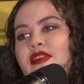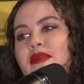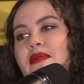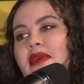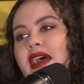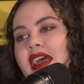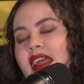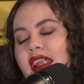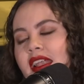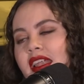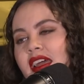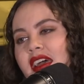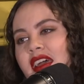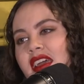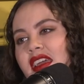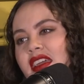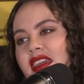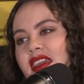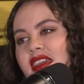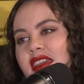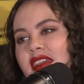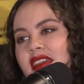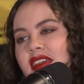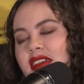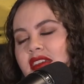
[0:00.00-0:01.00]
my like
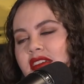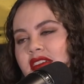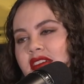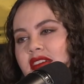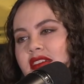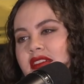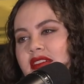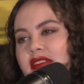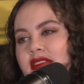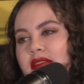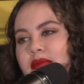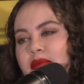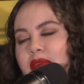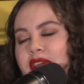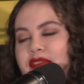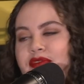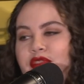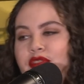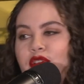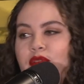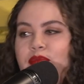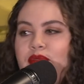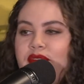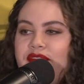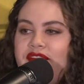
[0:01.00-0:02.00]
my
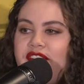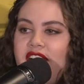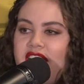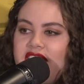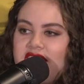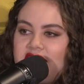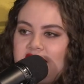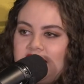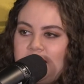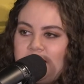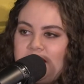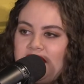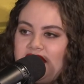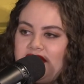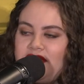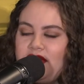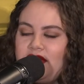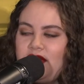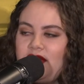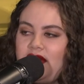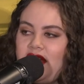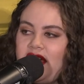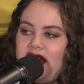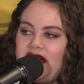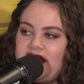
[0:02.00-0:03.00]
verbal fights to be in
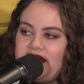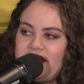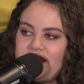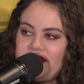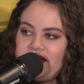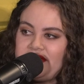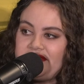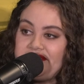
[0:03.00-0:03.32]
real life.